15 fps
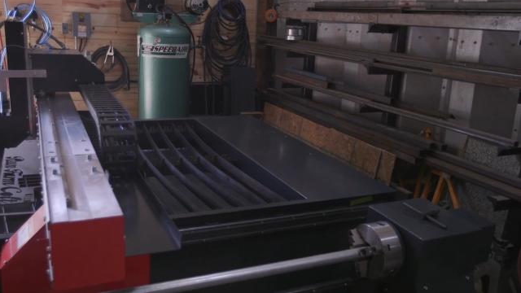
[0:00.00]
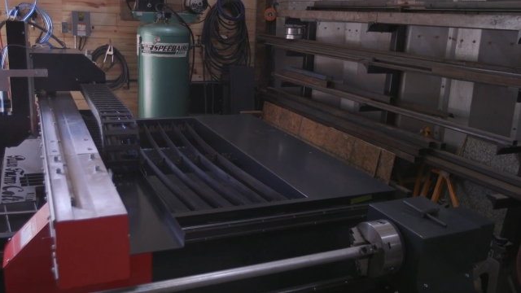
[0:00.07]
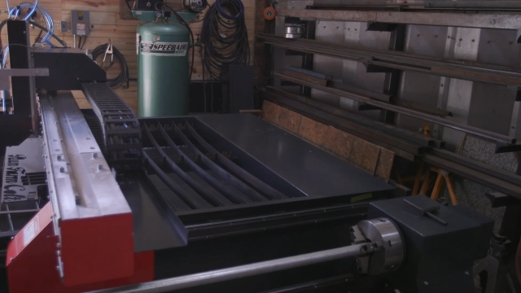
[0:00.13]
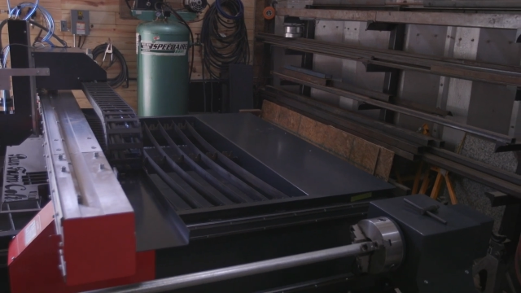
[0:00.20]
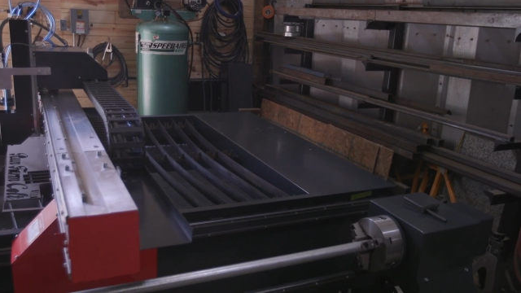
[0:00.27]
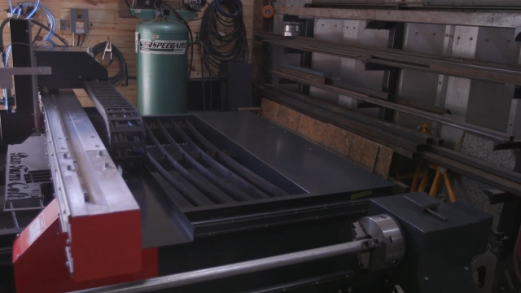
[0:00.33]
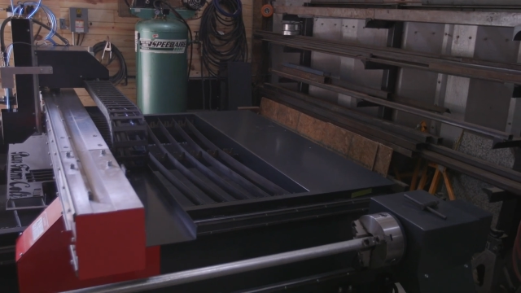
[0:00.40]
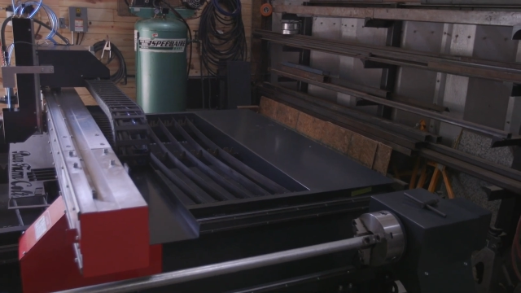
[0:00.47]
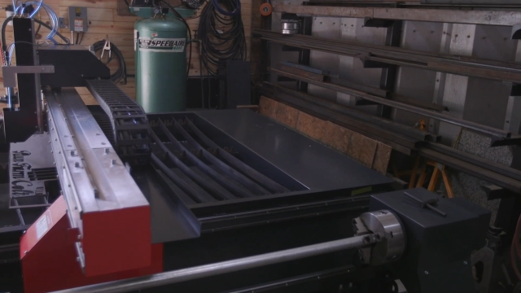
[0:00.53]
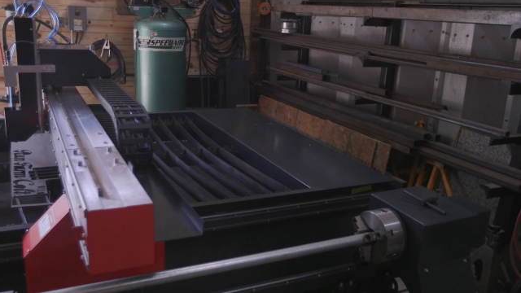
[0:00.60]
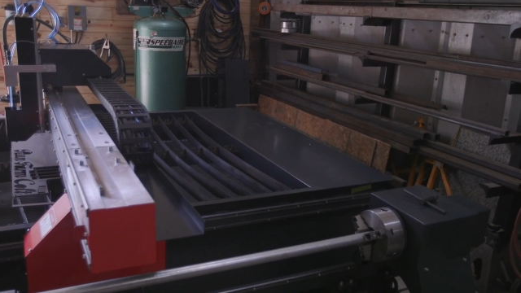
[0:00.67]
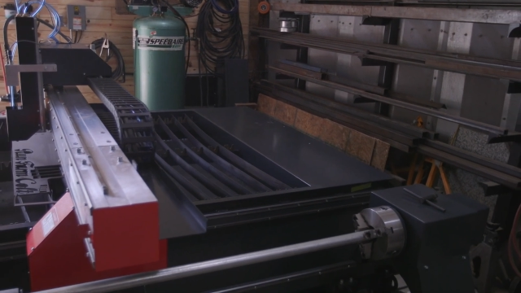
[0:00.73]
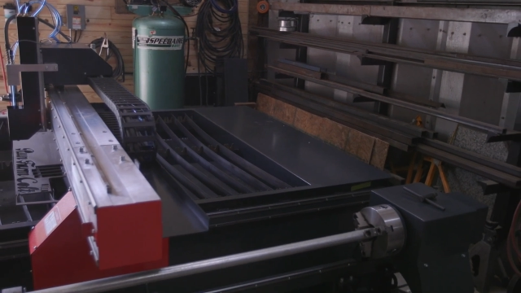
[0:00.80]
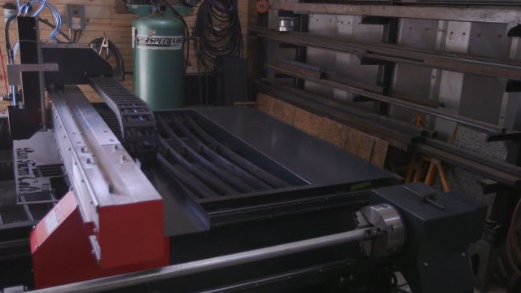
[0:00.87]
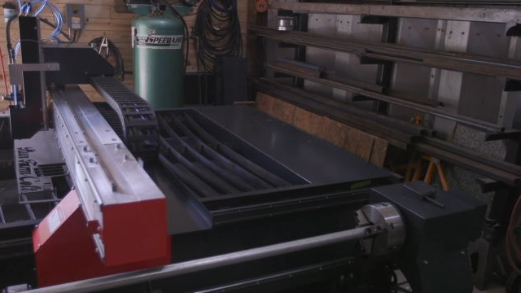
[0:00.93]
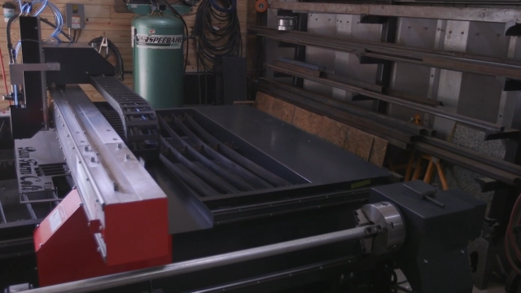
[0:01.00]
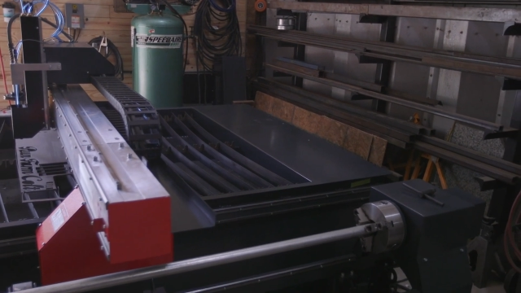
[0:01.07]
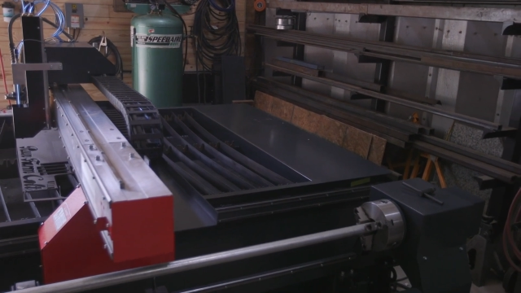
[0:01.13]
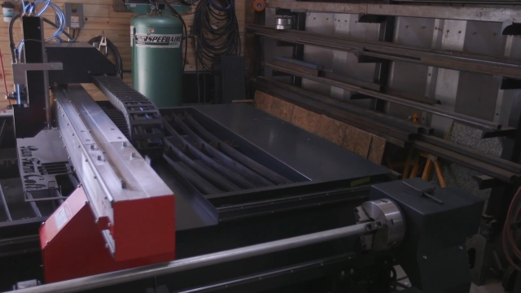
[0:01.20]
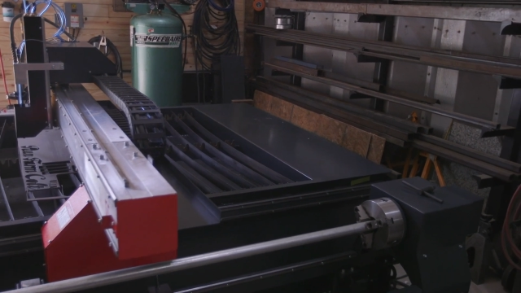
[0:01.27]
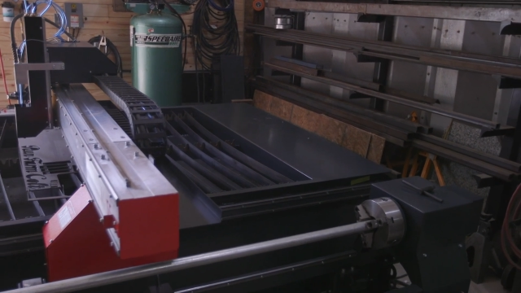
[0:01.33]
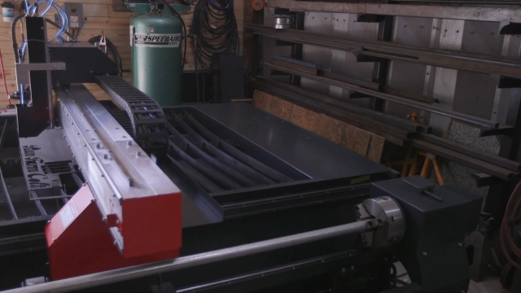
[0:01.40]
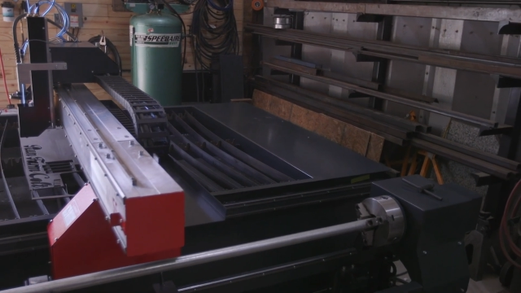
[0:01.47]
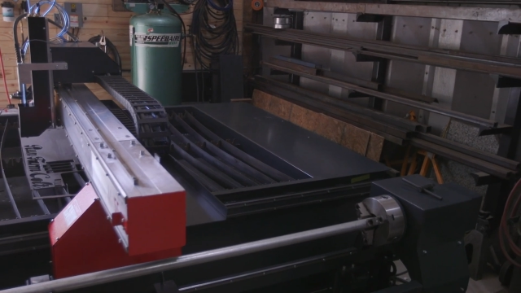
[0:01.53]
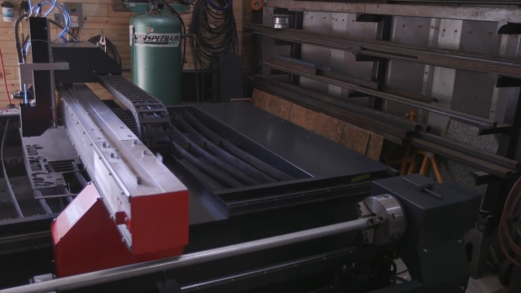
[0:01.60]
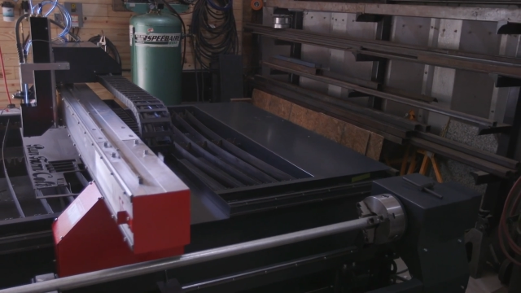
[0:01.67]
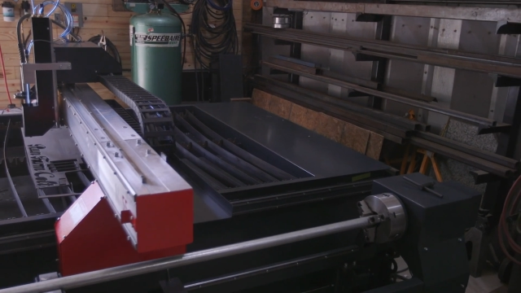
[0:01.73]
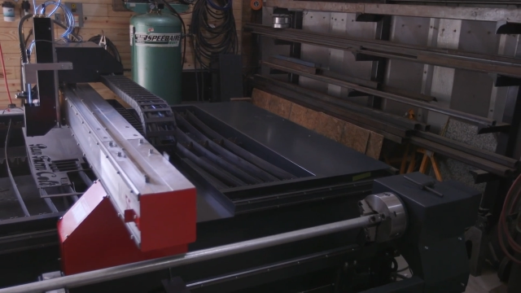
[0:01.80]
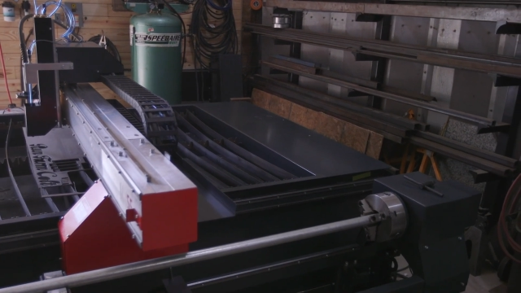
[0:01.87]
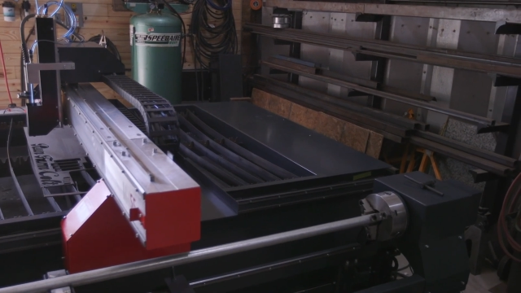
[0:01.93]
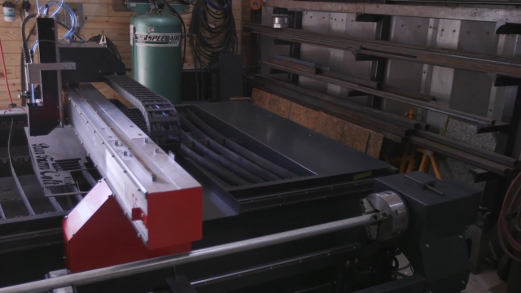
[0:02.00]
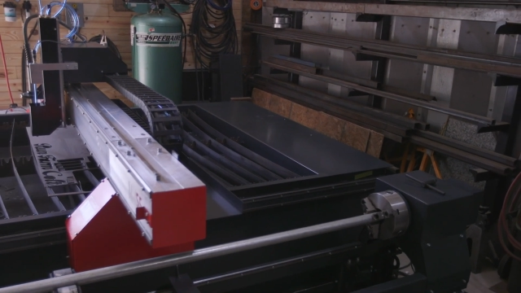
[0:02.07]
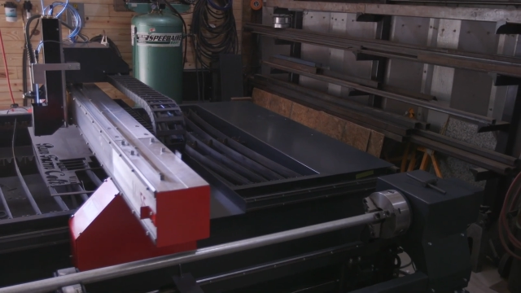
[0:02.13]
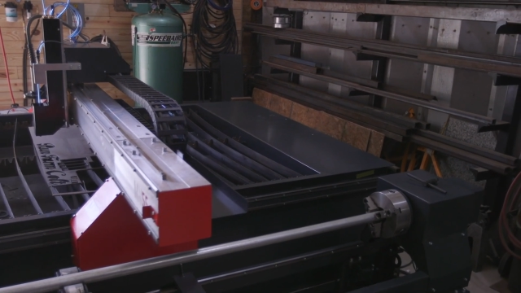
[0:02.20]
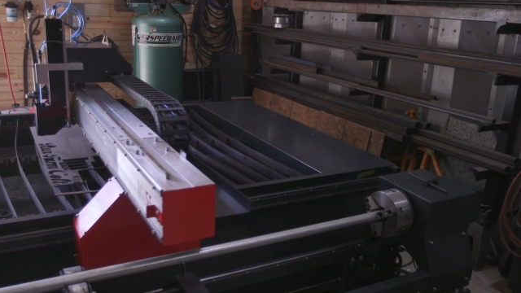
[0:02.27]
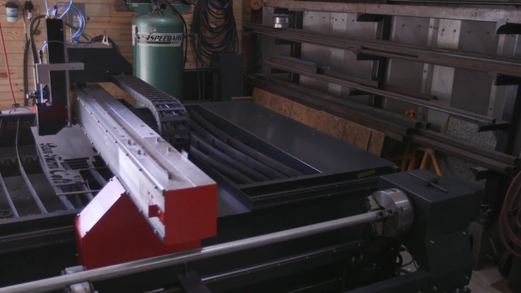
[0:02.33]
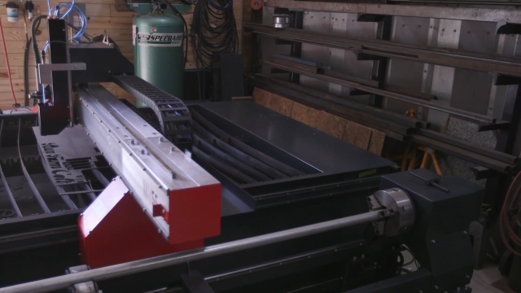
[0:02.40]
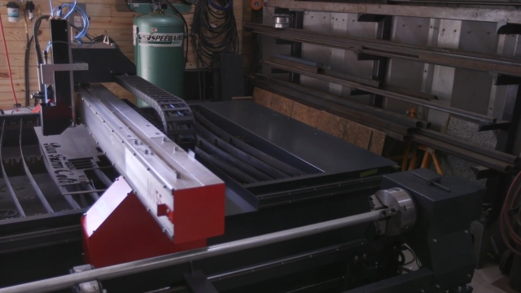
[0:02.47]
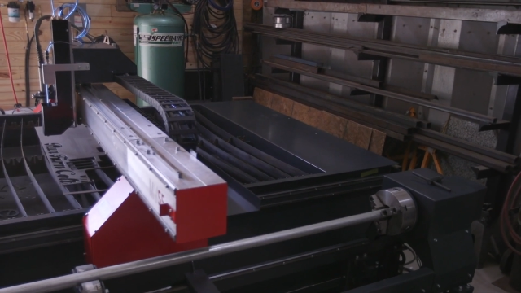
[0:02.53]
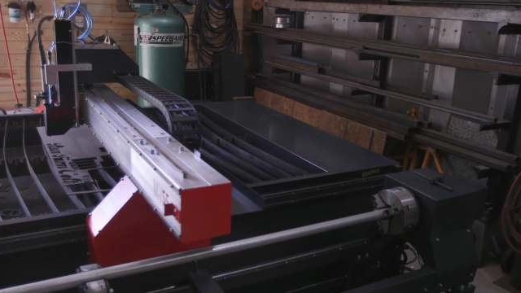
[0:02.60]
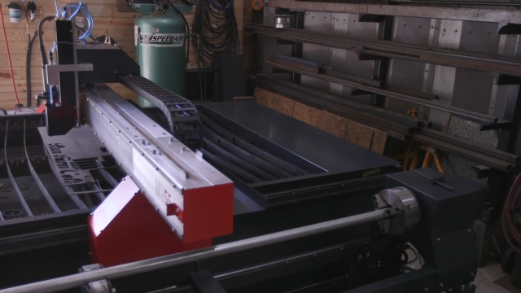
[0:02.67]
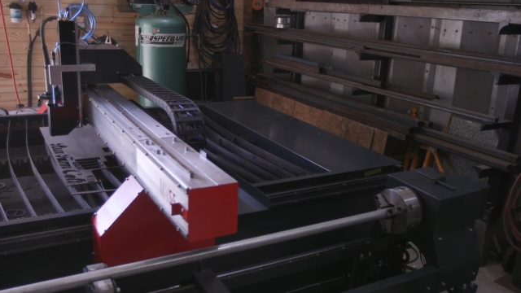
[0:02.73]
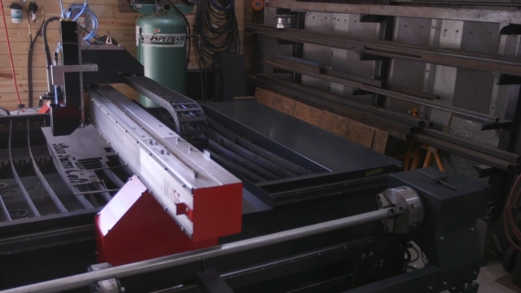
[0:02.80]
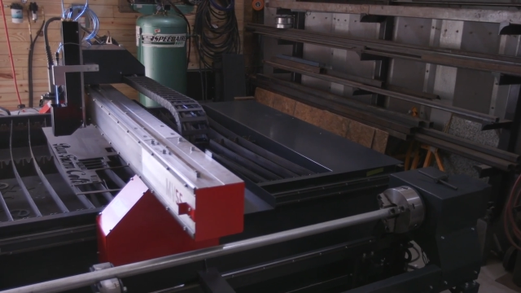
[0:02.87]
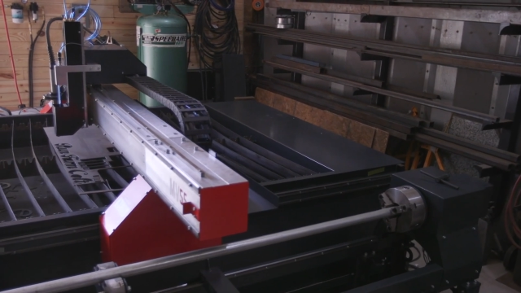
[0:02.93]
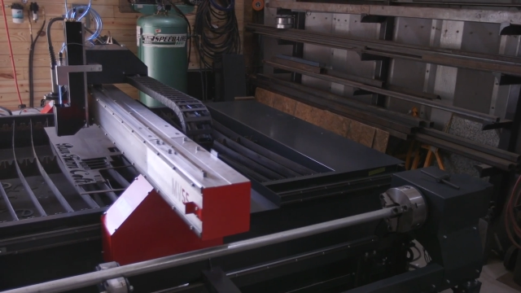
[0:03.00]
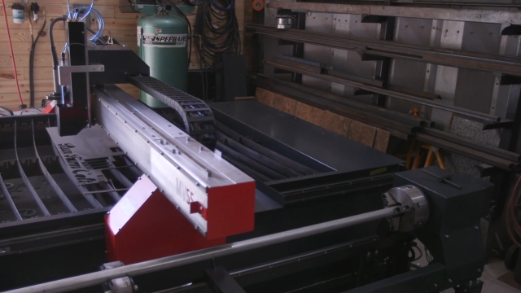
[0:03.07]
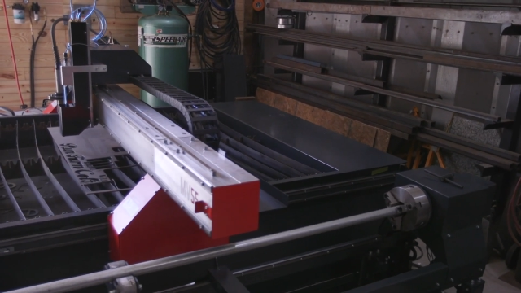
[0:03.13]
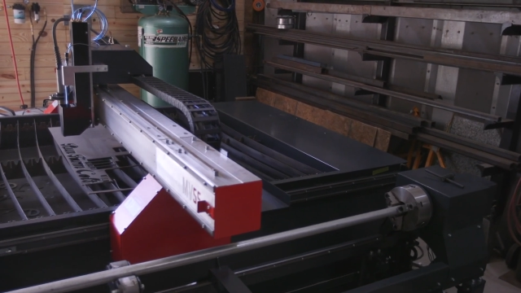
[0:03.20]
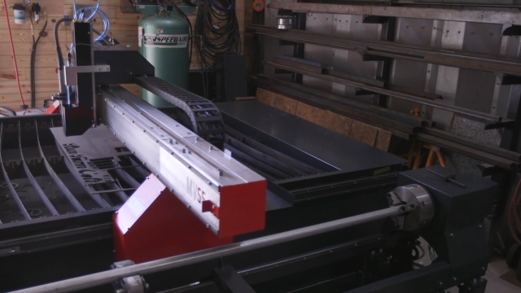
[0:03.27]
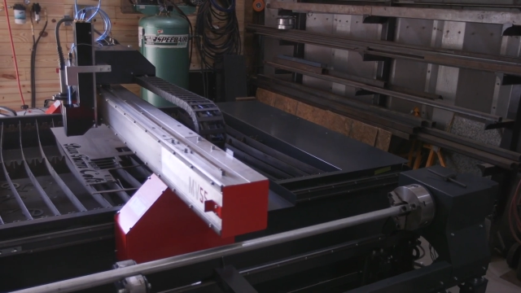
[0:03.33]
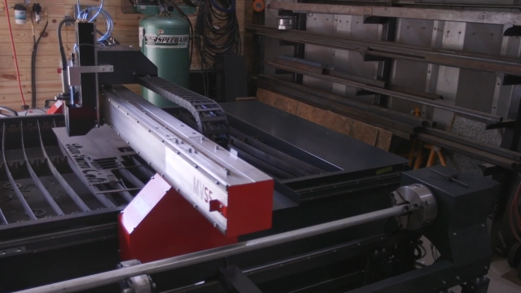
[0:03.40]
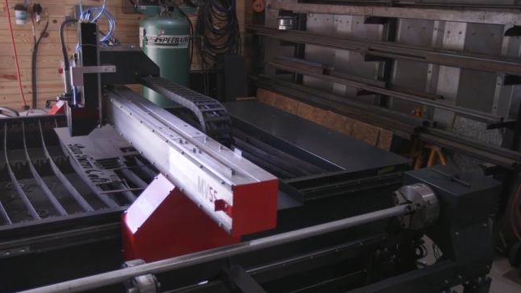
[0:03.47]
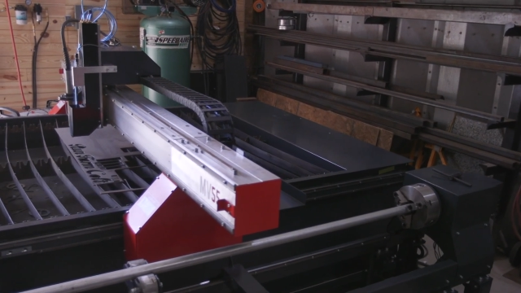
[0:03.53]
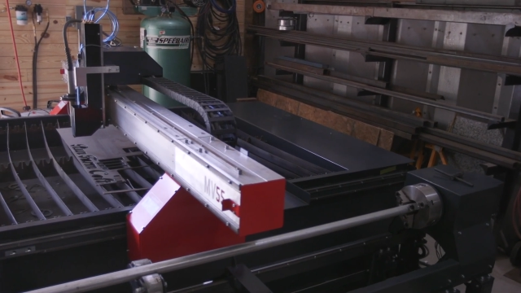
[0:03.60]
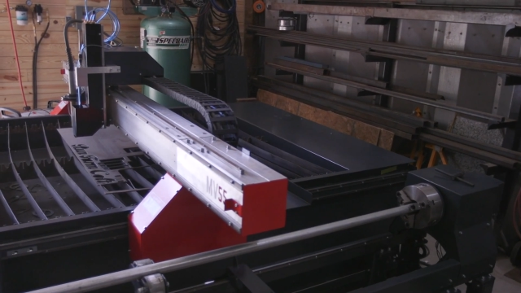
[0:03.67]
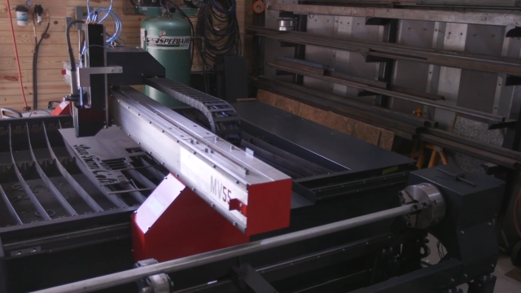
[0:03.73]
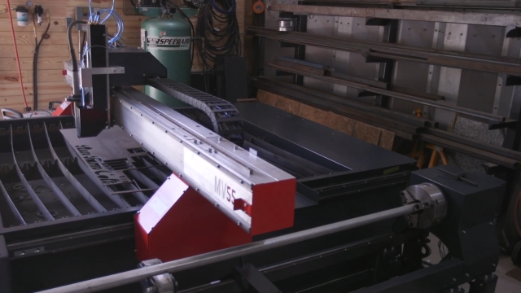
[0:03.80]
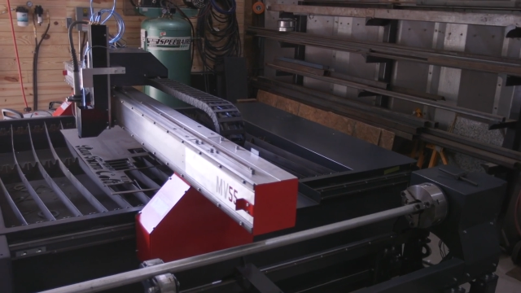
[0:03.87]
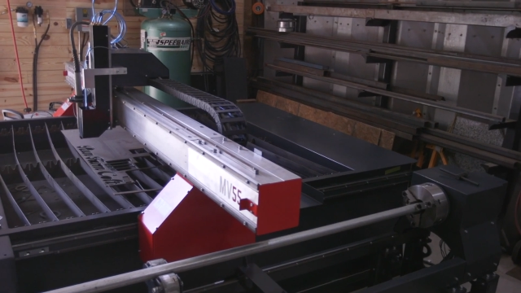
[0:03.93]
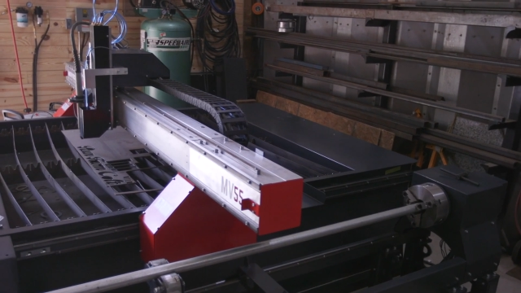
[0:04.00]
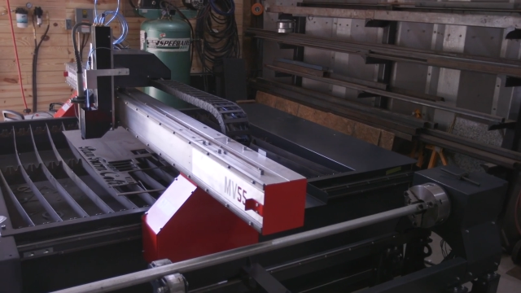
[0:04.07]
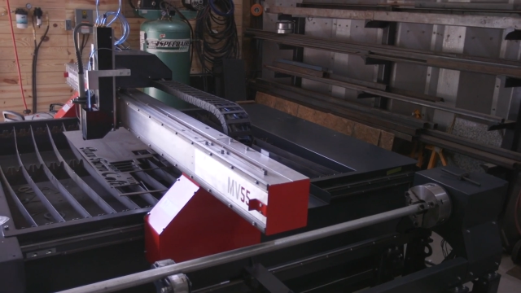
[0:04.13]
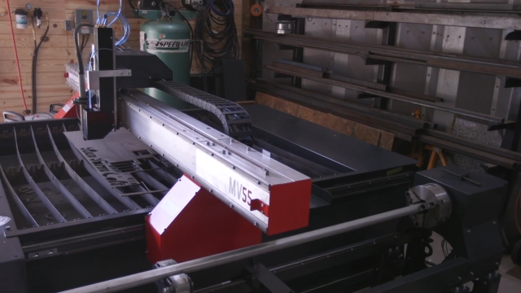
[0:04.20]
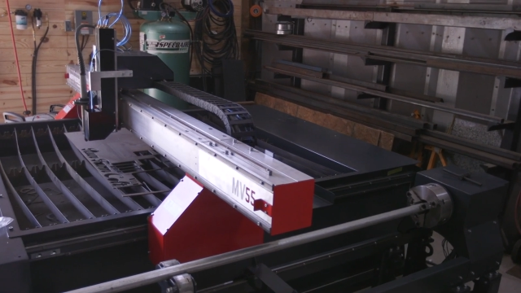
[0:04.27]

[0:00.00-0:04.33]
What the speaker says: (no speaker visible)